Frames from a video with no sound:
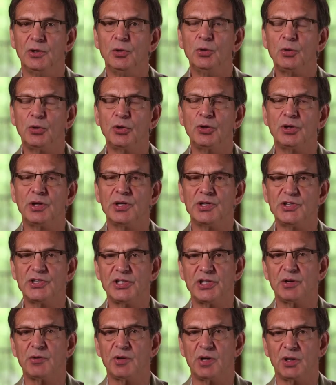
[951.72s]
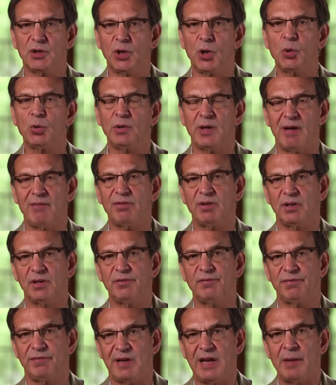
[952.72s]
you could consider it a low-level
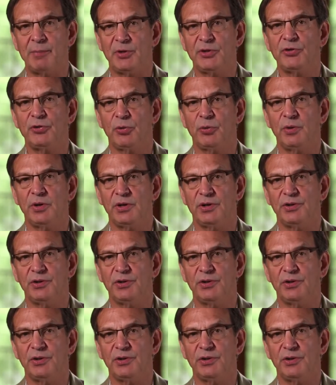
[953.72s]
inflammatory